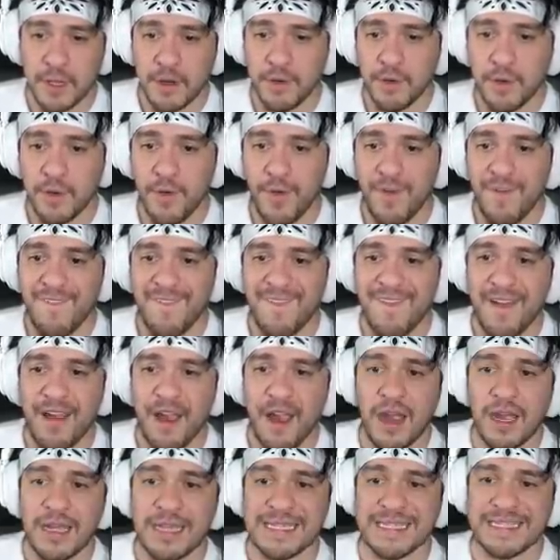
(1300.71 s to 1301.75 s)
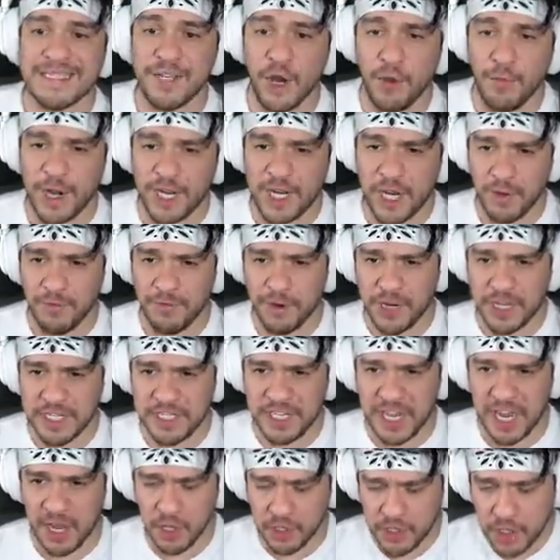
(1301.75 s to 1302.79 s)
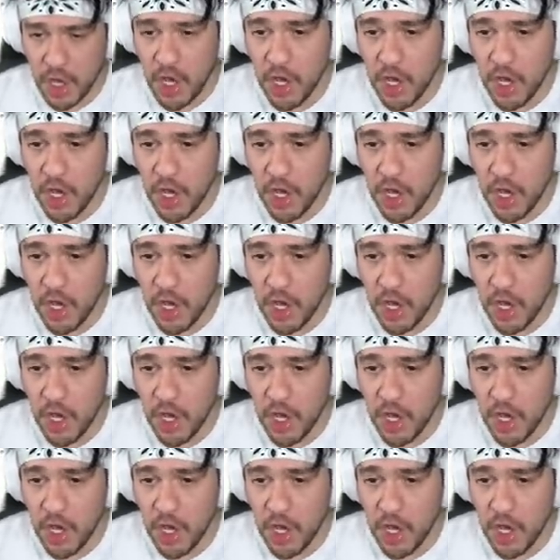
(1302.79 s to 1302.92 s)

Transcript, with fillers: The recovery skills!